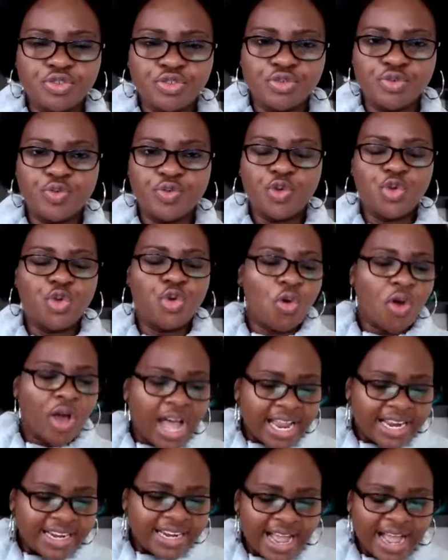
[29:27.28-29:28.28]
do. You
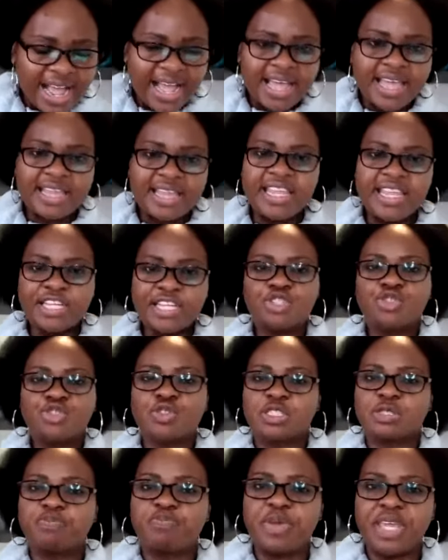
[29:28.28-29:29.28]
and I need to
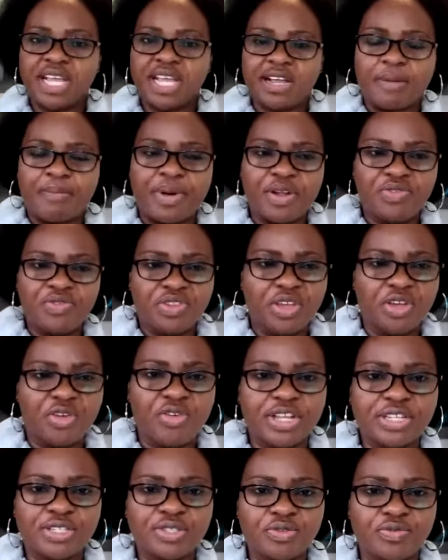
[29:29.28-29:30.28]
speak about the
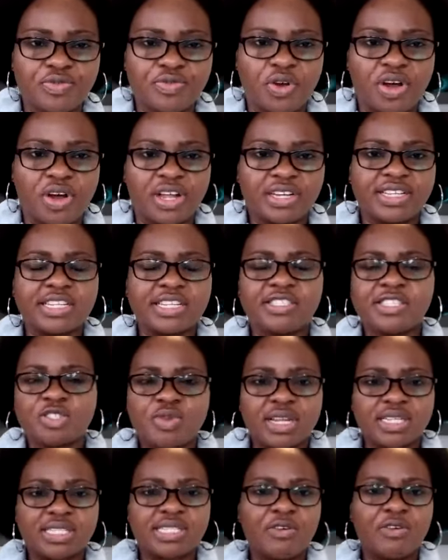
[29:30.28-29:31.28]
grace of God. That is
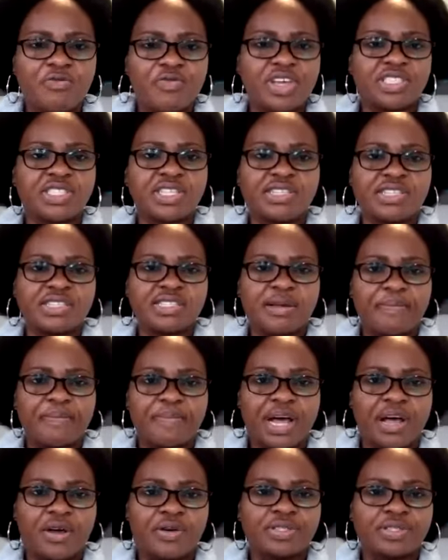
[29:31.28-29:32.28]
what salvation is
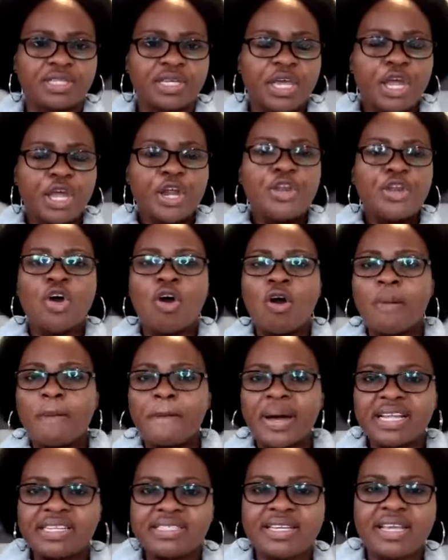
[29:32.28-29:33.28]
about.
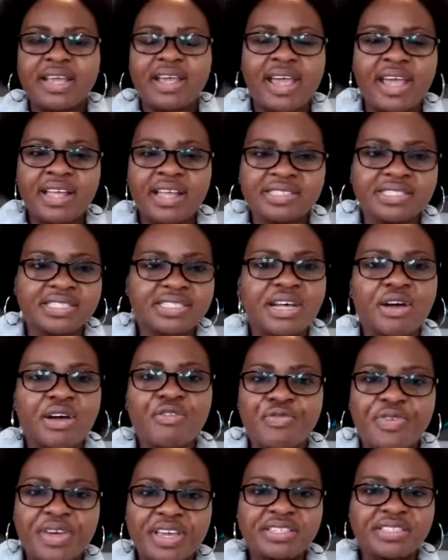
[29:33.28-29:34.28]
Nobody ends
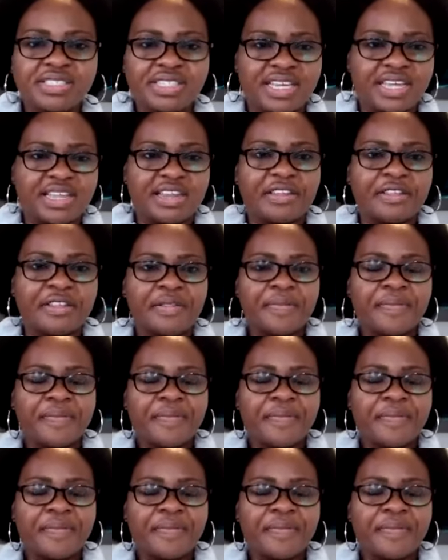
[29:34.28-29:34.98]
salvation.